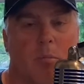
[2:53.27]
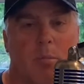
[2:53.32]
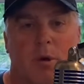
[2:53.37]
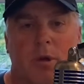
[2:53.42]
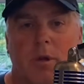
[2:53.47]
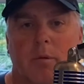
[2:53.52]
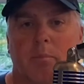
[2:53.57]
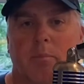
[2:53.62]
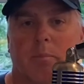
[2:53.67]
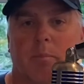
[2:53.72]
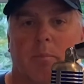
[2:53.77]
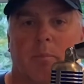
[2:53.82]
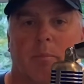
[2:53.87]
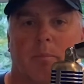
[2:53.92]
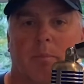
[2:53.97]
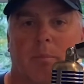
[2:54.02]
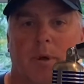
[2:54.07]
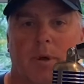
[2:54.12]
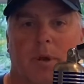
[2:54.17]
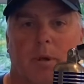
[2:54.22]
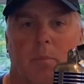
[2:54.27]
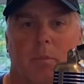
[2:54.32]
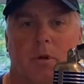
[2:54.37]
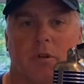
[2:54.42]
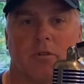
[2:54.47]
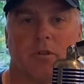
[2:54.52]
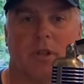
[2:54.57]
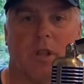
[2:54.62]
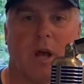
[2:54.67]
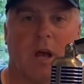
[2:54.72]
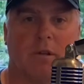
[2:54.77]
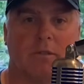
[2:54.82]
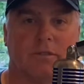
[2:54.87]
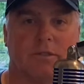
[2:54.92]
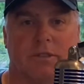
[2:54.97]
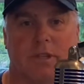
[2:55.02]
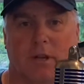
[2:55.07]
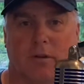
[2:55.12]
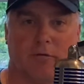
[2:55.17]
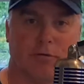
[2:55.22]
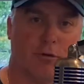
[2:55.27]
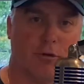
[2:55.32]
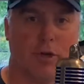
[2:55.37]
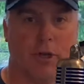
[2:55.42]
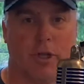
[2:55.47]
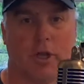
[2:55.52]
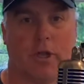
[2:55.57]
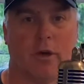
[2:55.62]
Put a, put a commercial out instead of drink